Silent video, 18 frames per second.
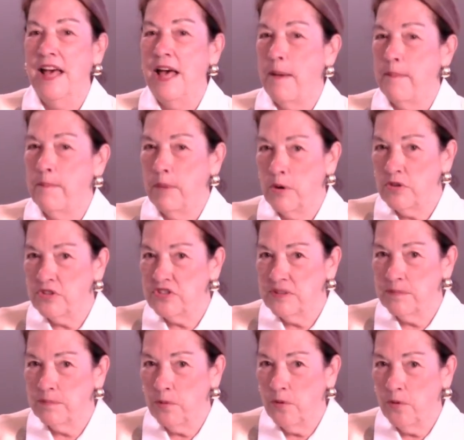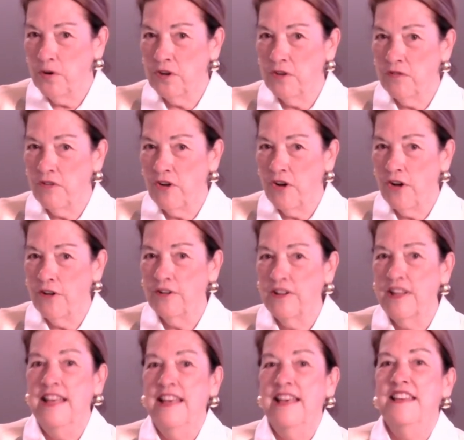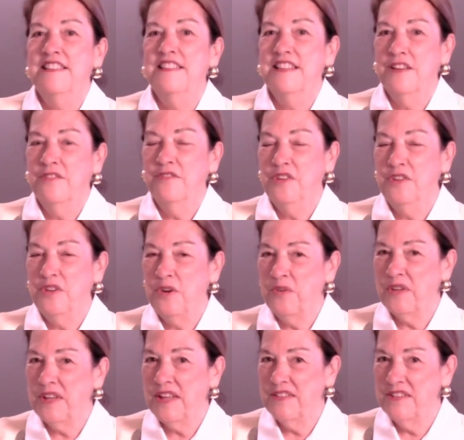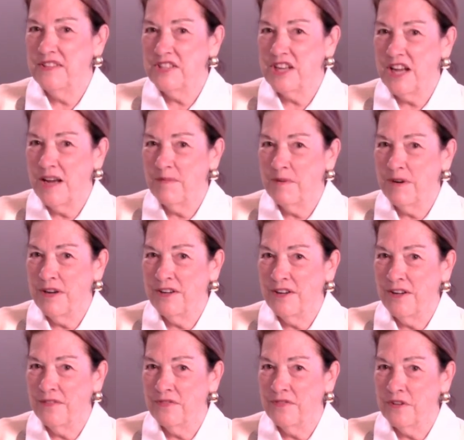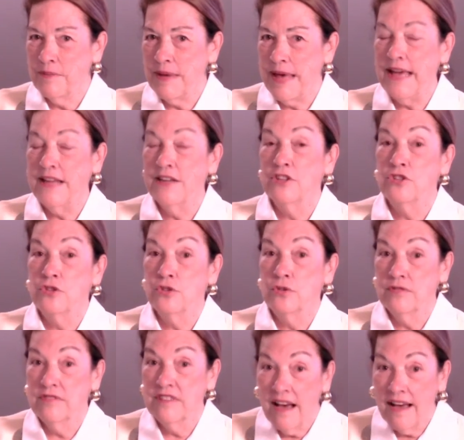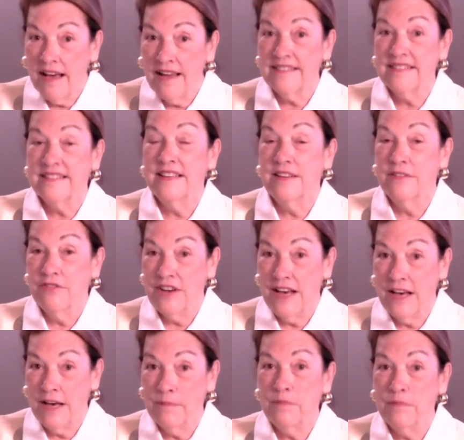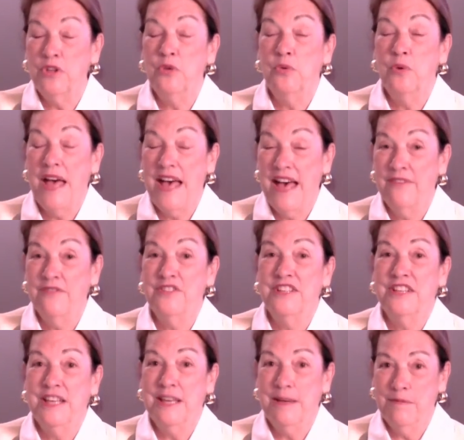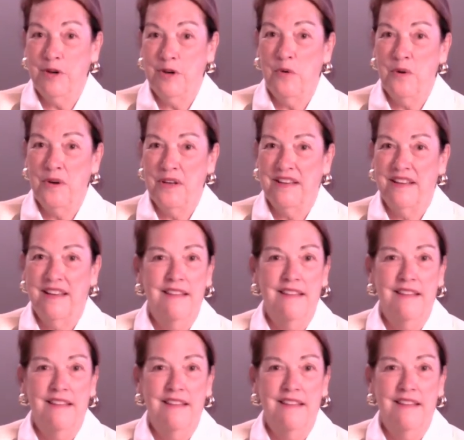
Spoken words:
And most important of all is that if you don't get the job right off the bat, do not give up. You have to keep going.